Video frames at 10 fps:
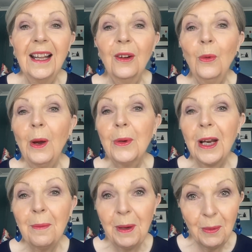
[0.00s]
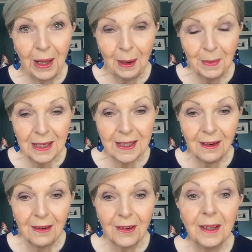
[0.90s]
where would I be without
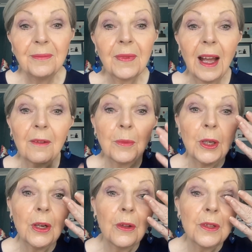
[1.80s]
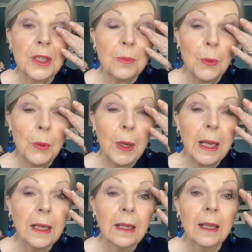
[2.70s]
mascara? I put it on this
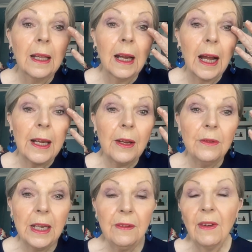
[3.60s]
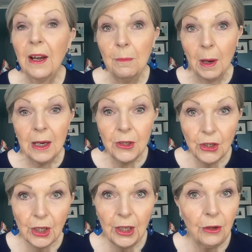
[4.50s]
morning. I don't need very
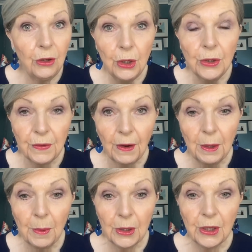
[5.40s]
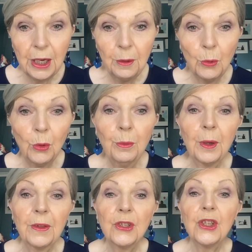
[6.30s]
much. I don't use very much anymore, but
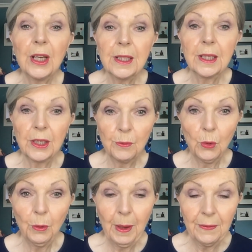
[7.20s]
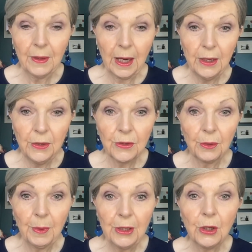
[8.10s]
just the small amount that I use on
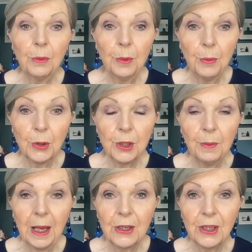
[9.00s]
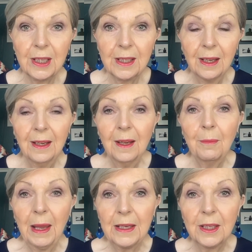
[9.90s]
my top and bottom lashes
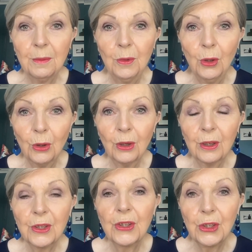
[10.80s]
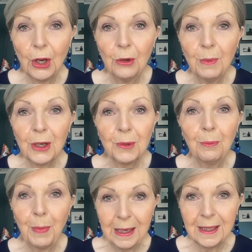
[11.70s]
makes them look so much
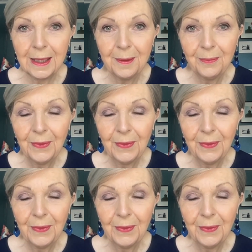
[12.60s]
better.